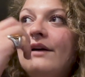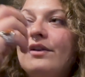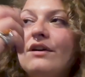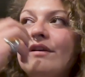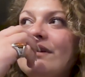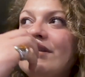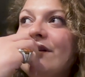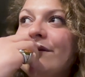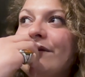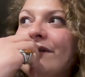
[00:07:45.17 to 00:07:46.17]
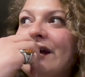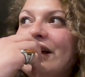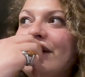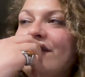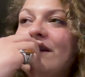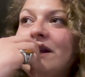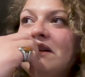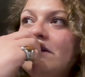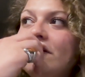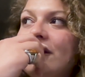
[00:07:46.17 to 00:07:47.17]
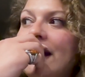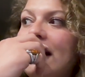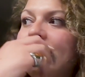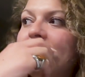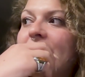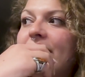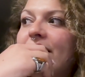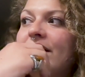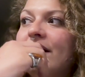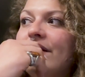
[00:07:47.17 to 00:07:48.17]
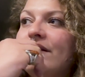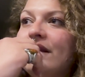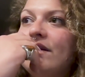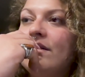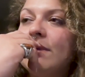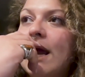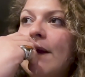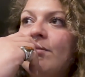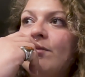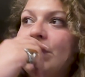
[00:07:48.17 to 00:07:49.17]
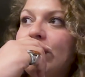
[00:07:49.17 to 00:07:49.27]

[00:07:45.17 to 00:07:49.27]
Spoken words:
There's a silly little saying that I say sometimes